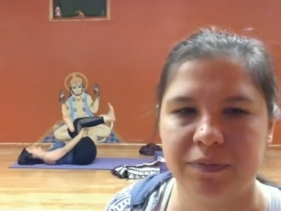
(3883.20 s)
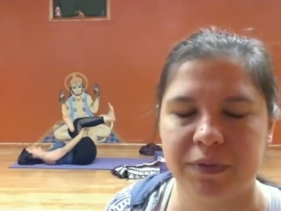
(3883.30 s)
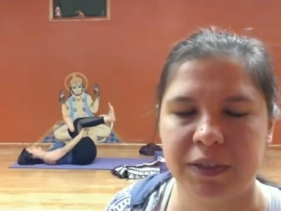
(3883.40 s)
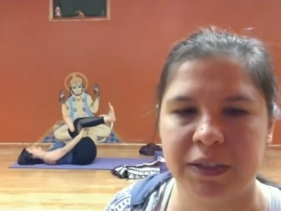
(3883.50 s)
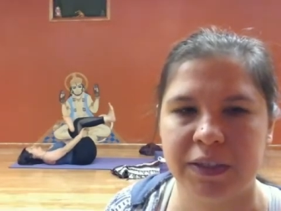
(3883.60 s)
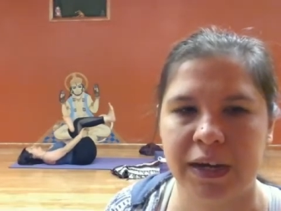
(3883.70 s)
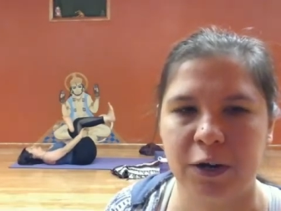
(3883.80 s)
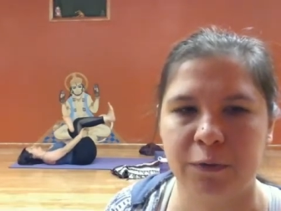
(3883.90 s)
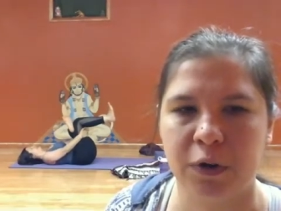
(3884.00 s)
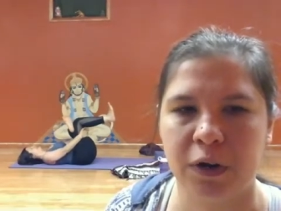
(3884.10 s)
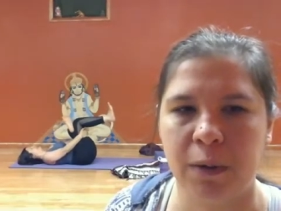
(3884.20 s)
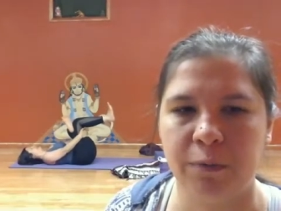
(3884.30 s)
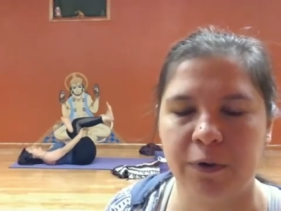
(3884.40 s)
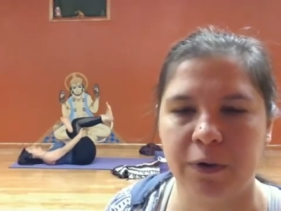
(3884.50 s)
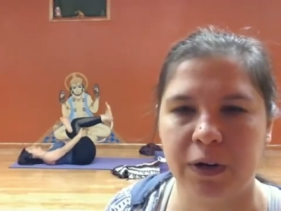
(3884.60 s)
Desire for
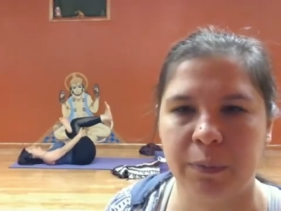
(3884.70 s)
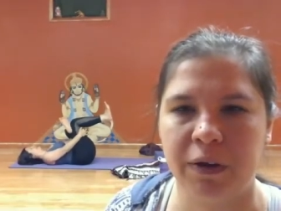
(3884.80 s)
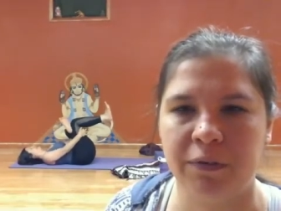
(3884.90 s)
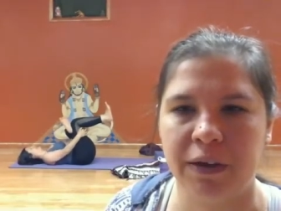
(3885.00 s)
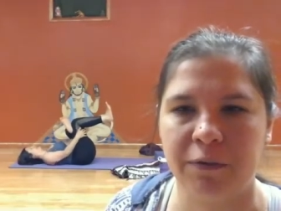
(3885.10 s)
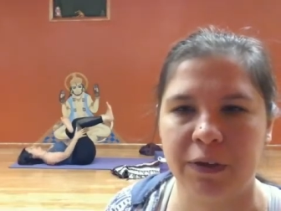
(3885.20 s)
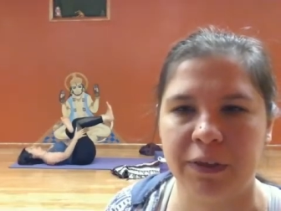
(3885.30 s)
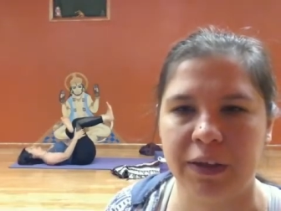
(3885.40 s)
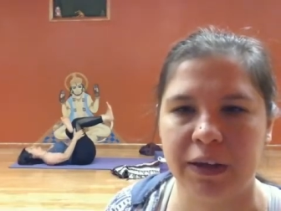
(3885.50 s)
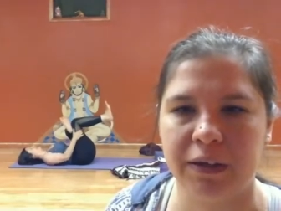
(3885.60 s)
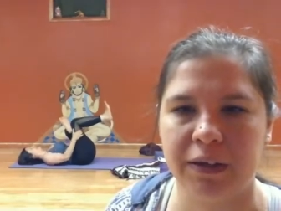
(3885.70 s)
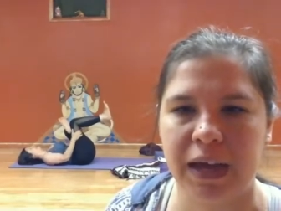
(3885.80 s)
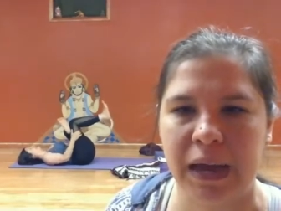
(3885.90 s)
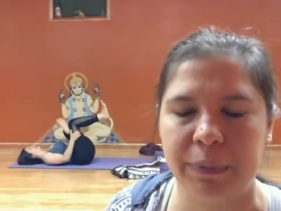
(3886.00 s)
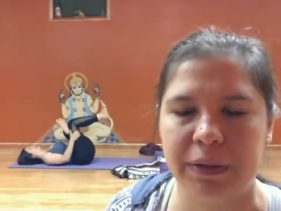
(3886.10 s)
comfort above everything
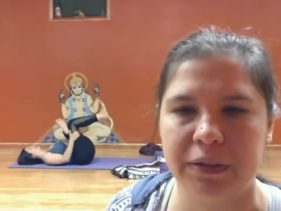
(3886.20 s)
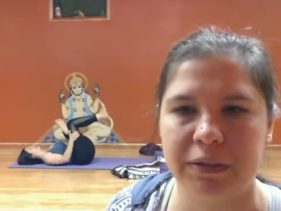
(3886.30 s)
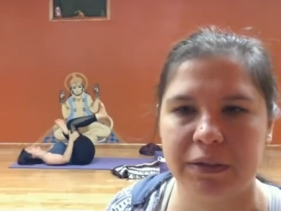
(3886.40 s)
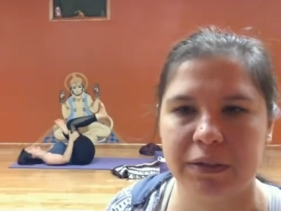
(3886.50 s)
happens.